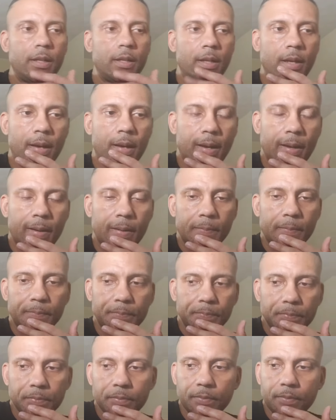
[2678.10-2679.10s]

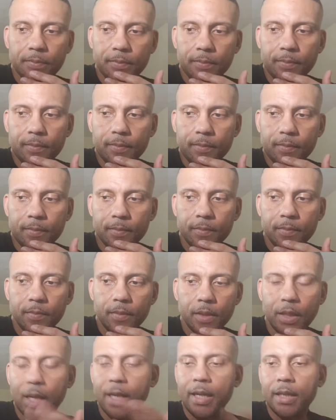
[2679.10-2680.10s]

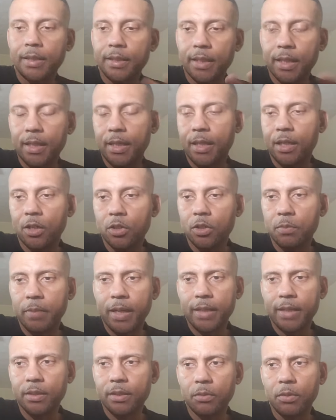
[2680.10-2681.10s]
like I said, it goes
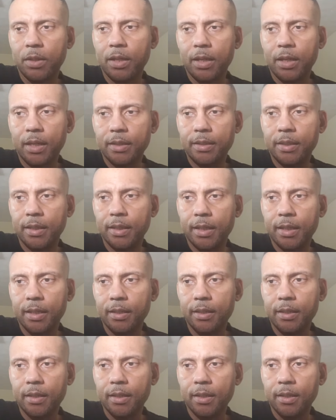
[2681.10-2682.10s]
back to where I said